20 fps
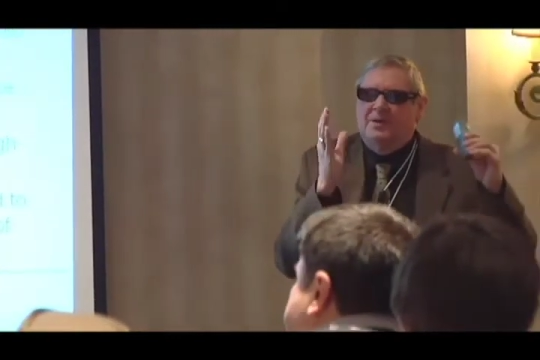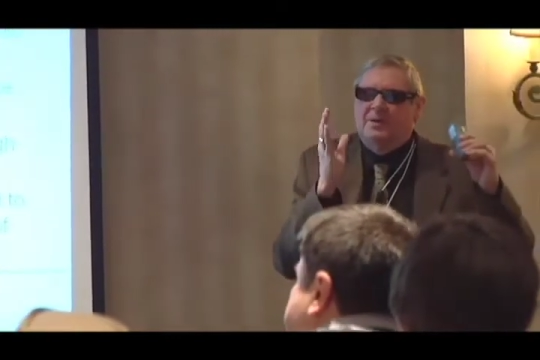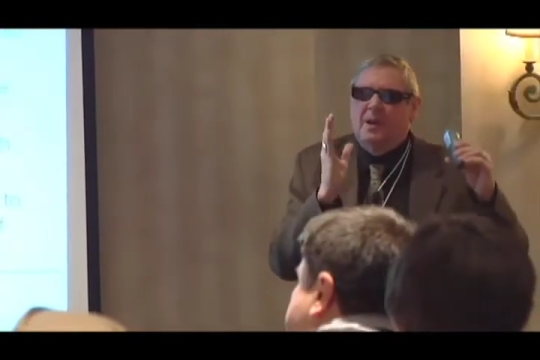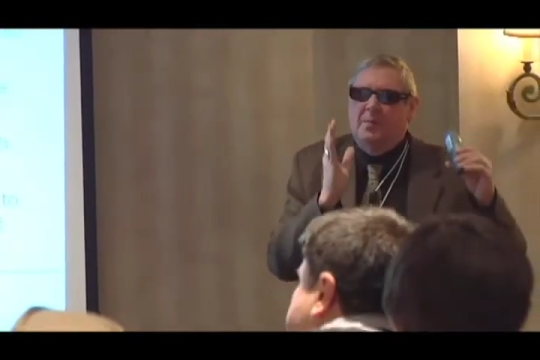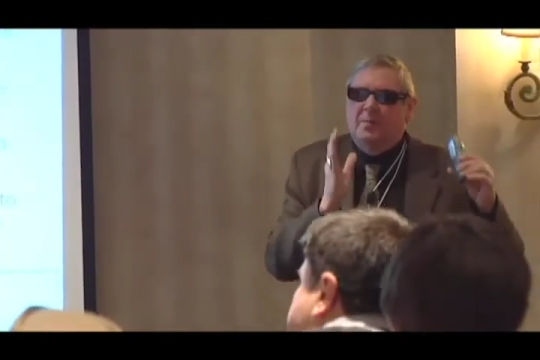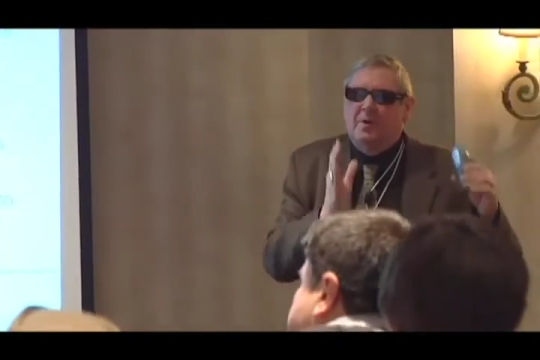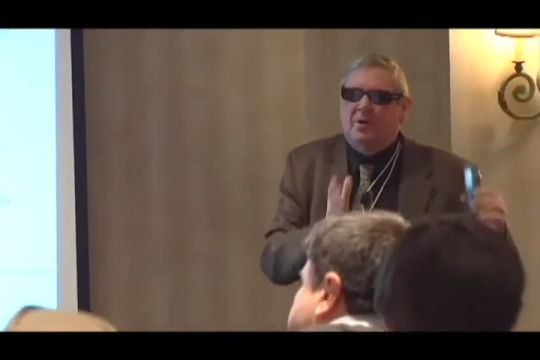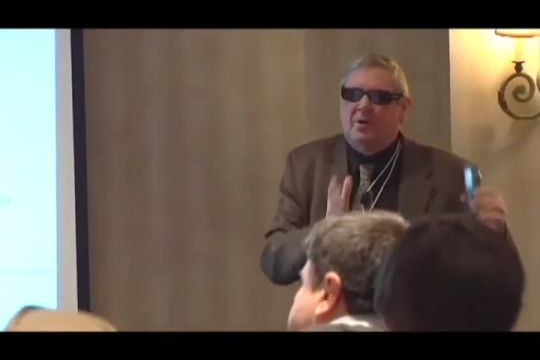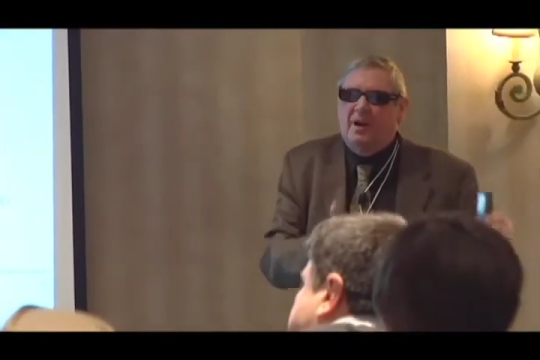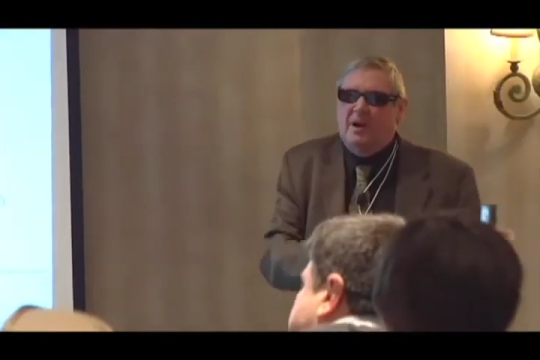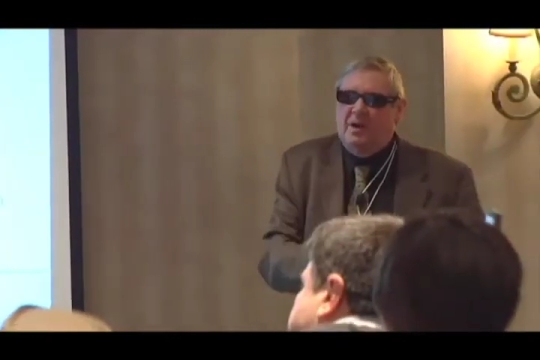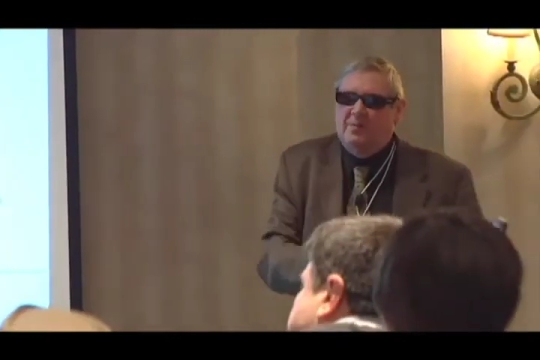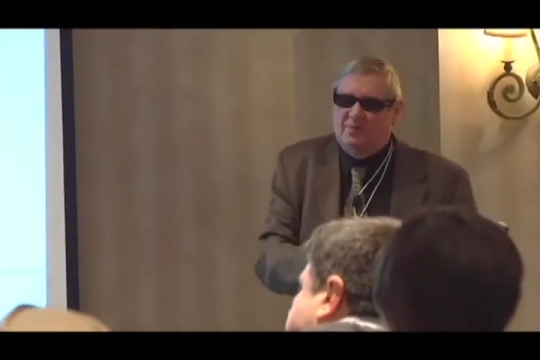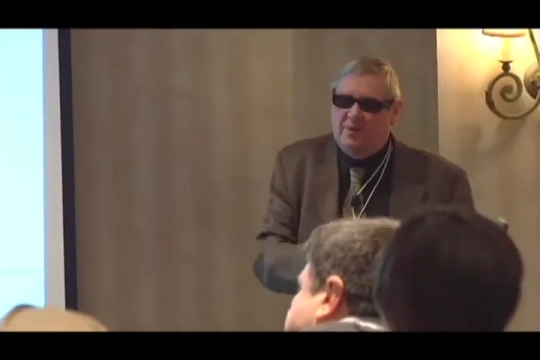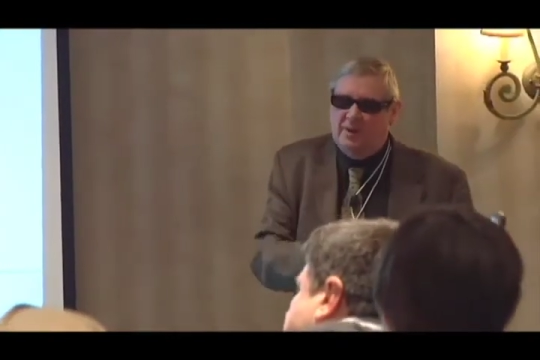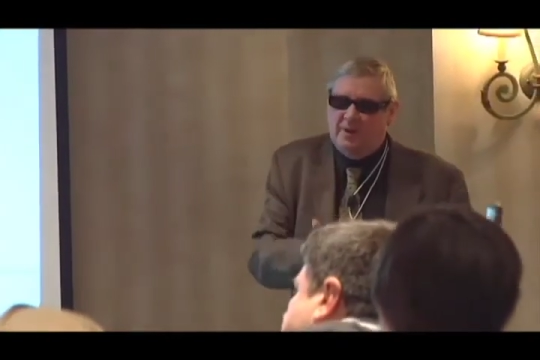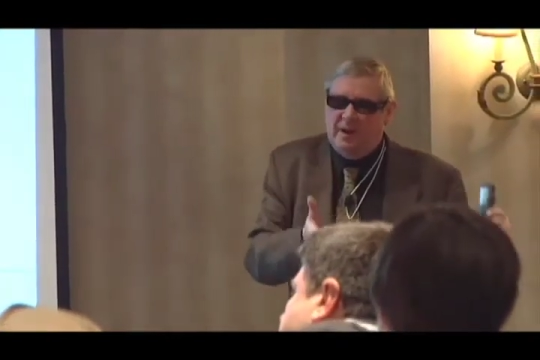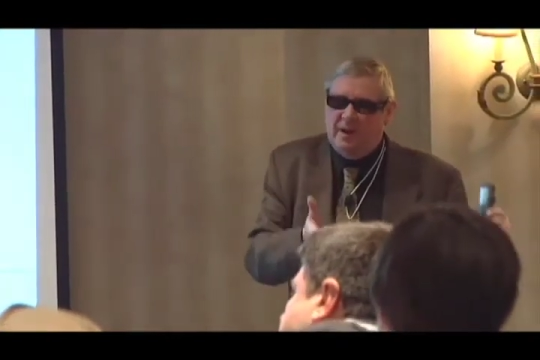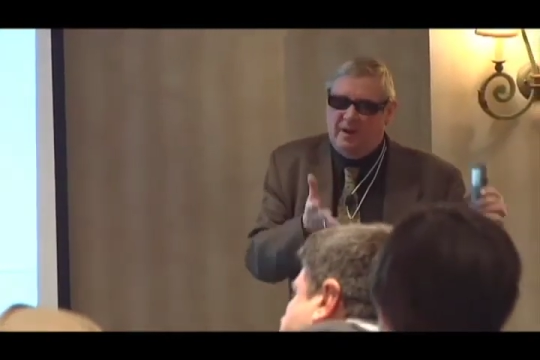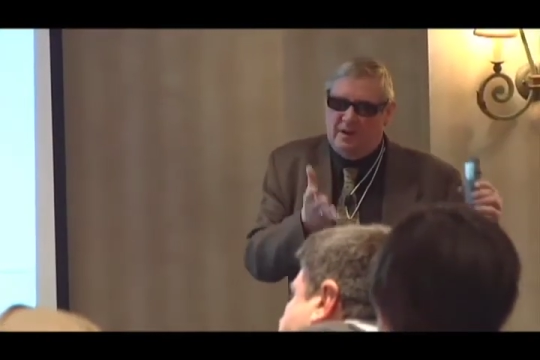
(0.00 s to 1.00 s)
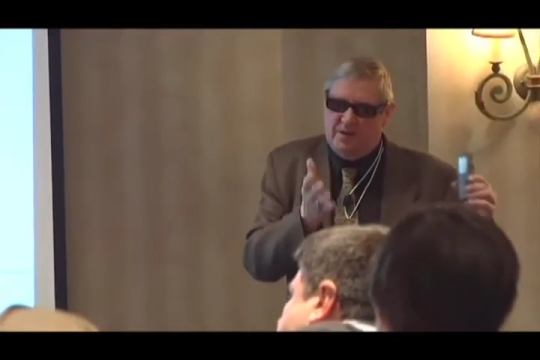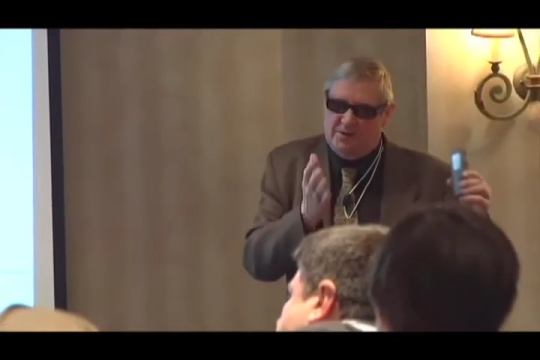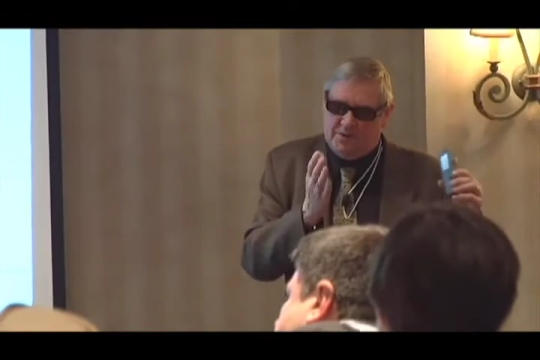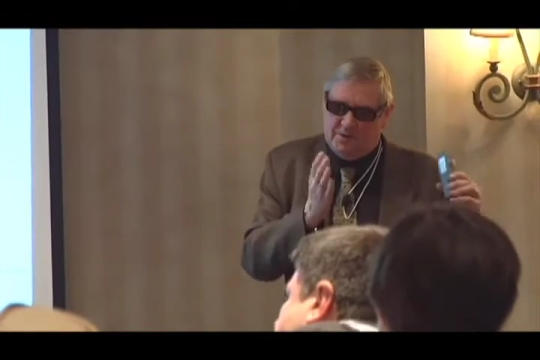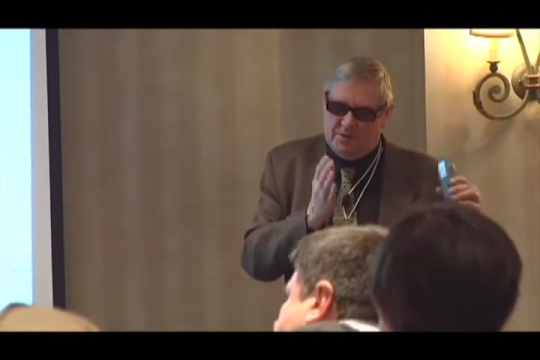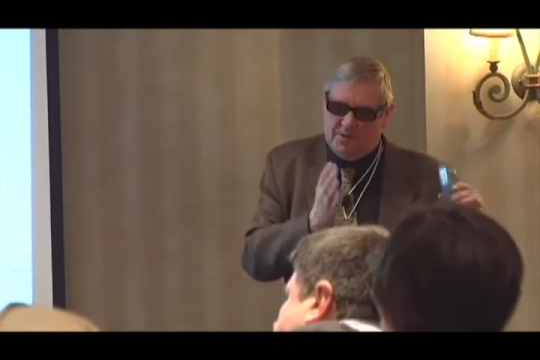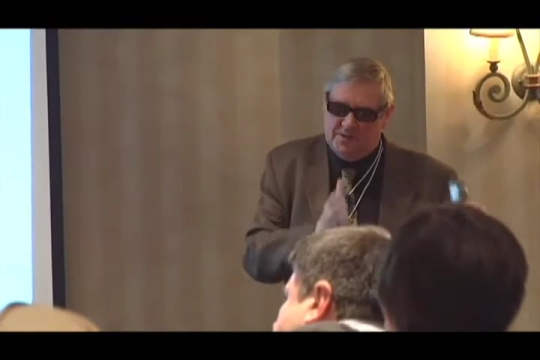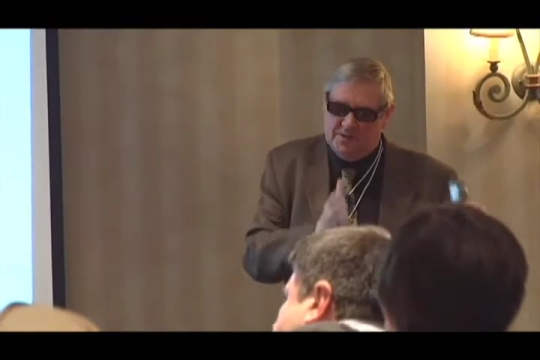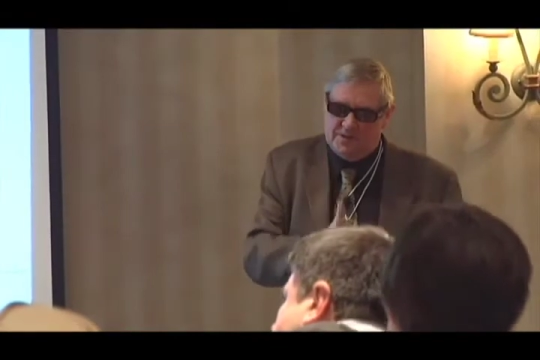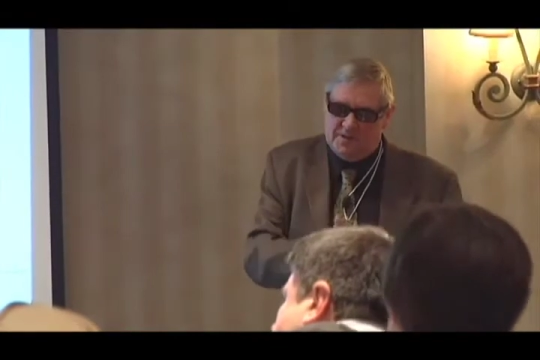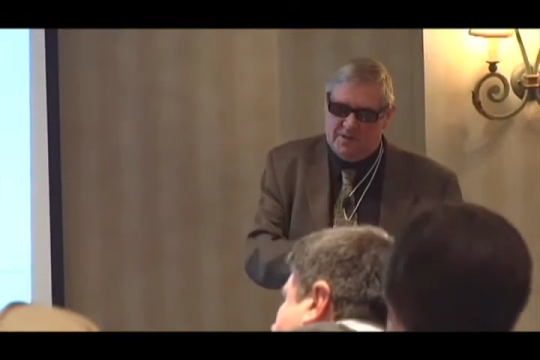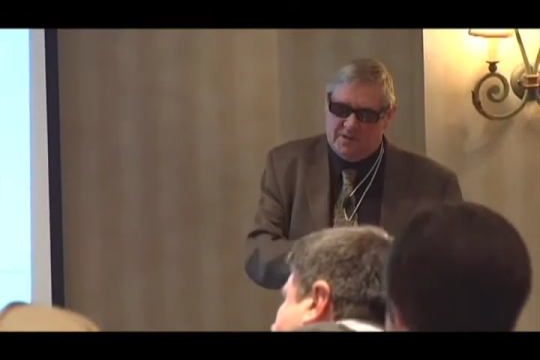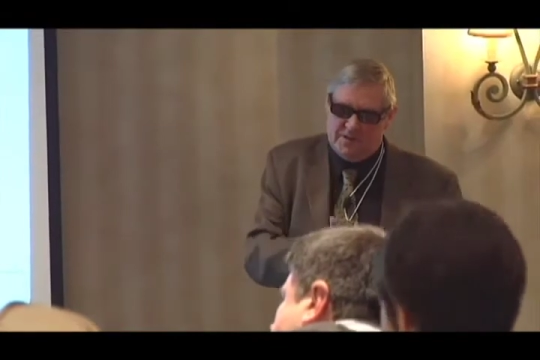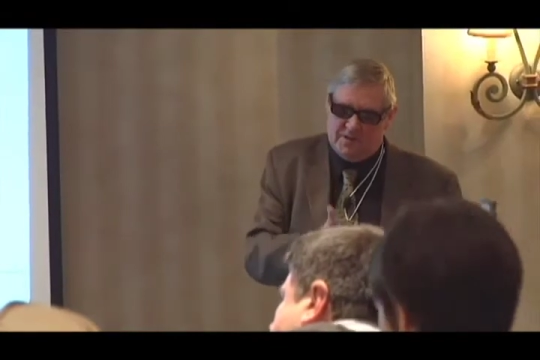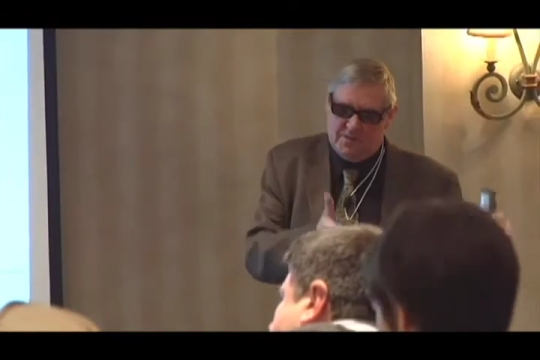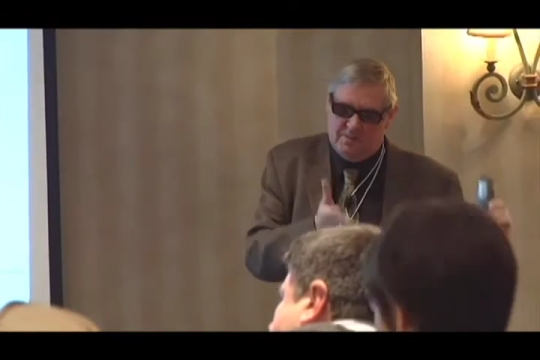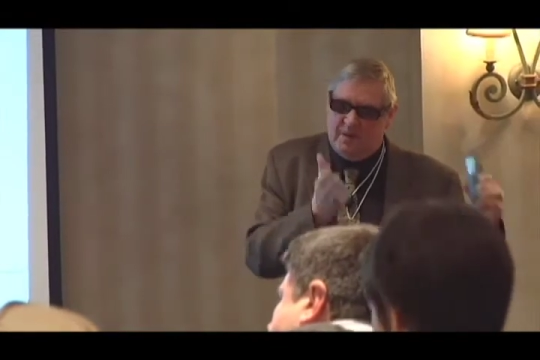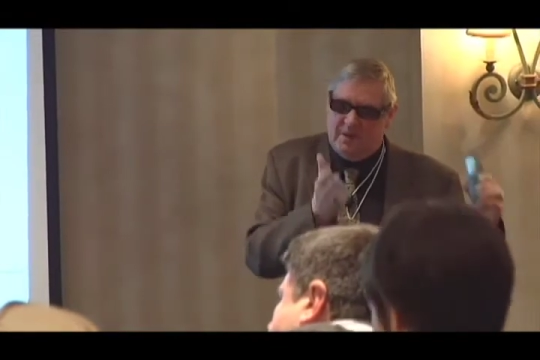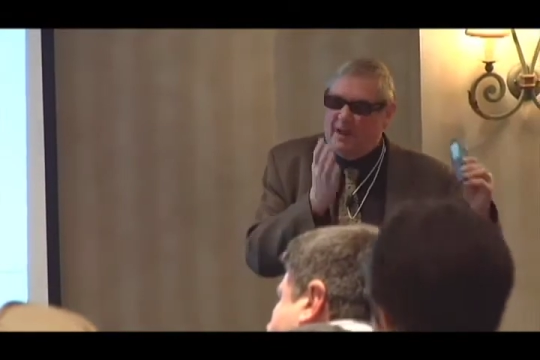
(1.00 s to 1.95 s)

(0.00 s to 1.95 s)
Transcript: demographic characteristics of